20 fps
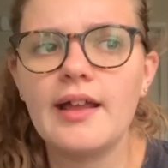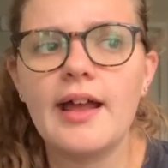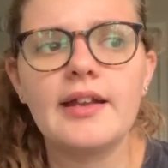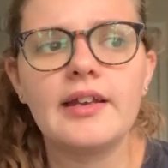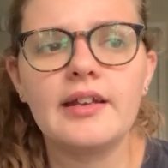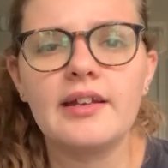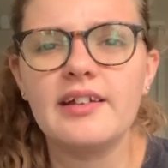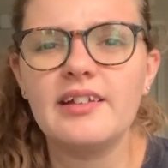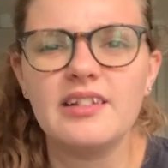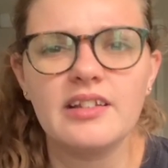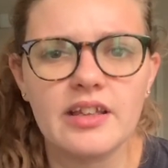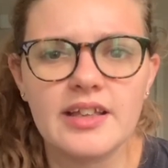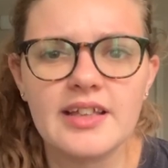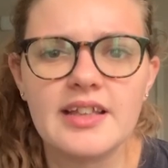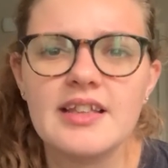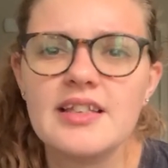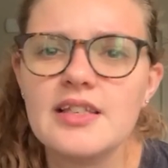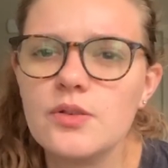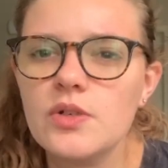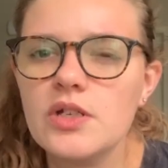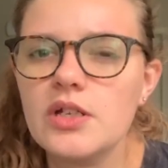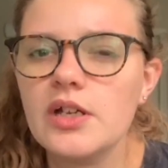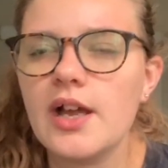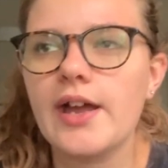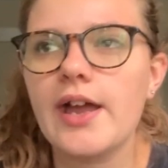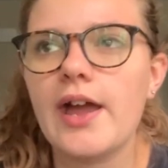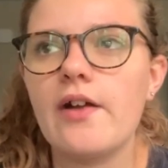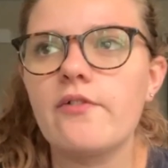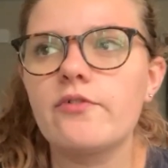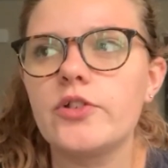edit it. Like this week, I
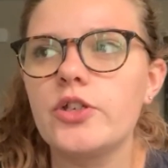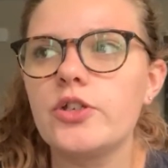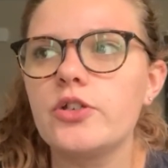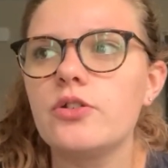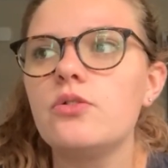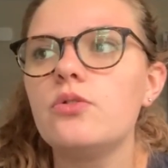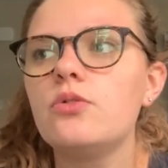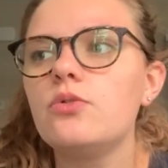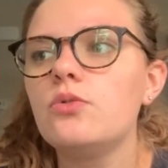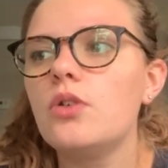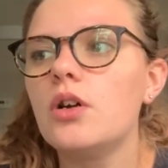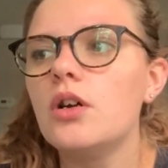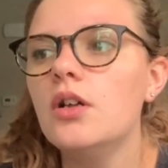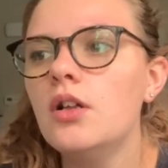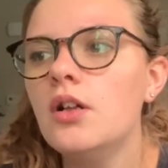have to do